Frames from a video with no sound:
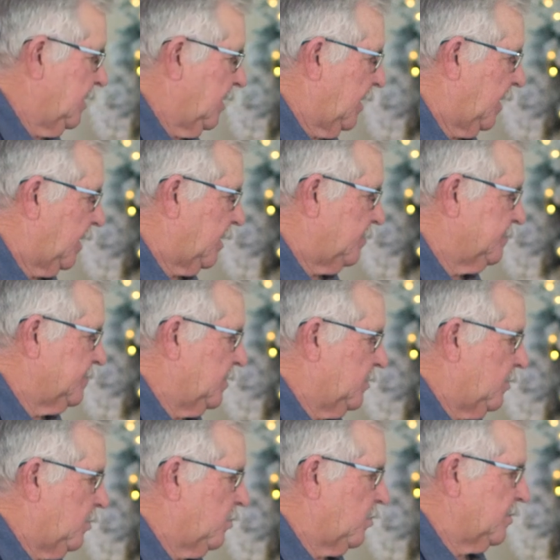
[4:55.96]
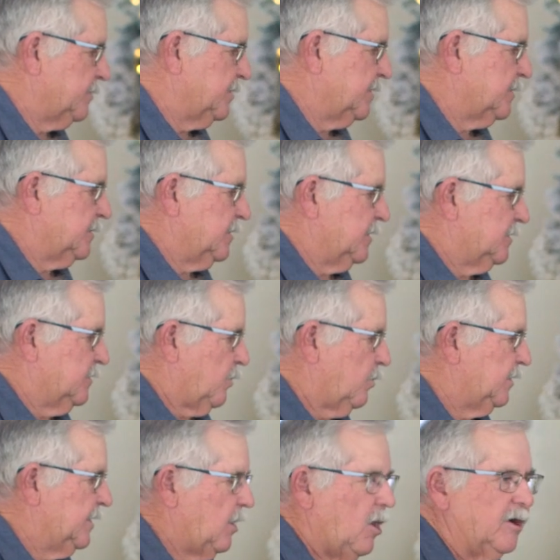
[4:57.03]
Or then in
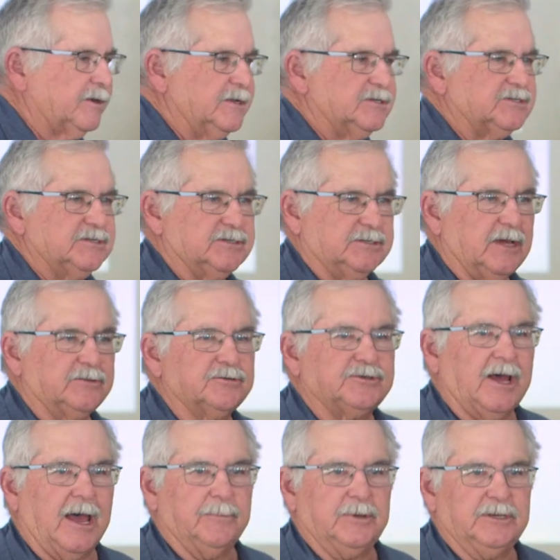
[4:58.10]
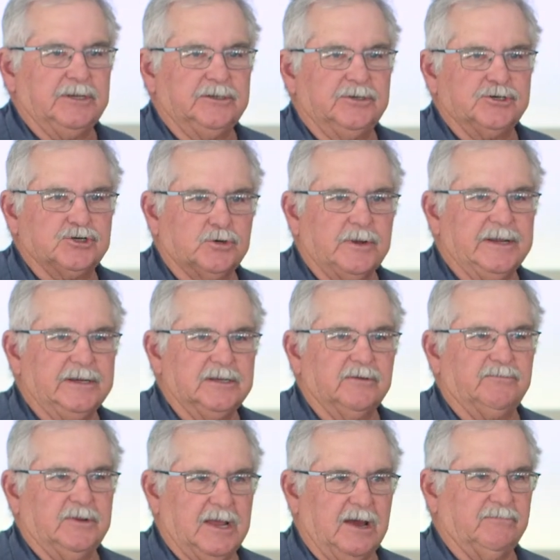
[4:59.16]
early August is another time you need to treat.
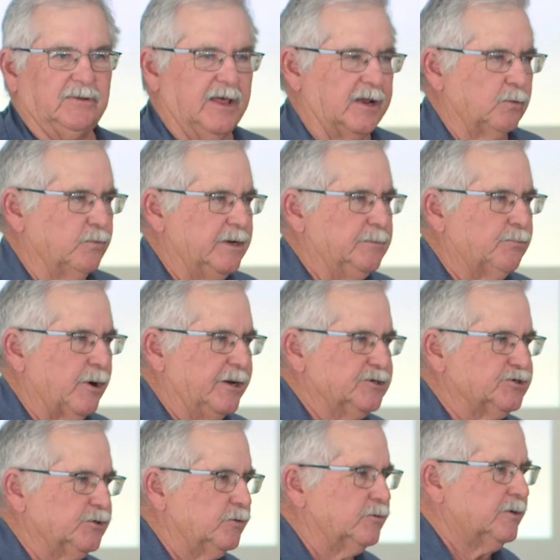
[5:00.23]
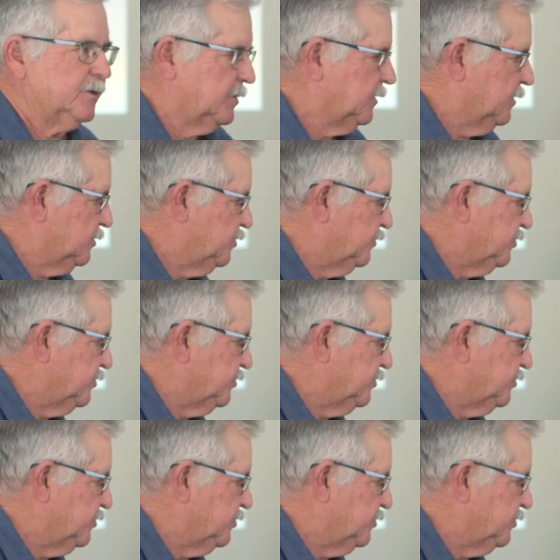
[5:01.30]
If you have a lot of weed pressure, you